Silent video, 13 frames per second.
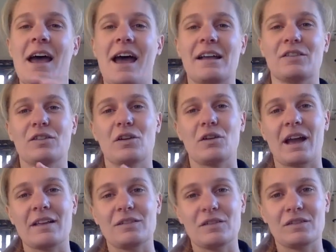And so,
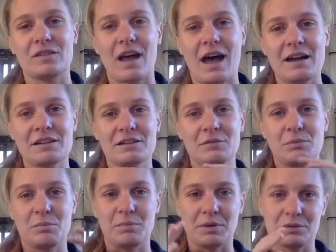as you start to
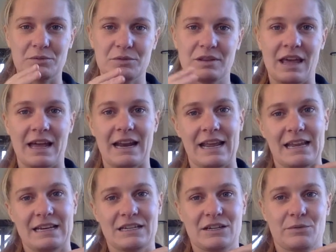build that
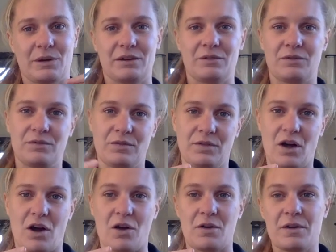end-to-end
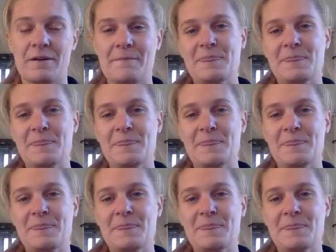flow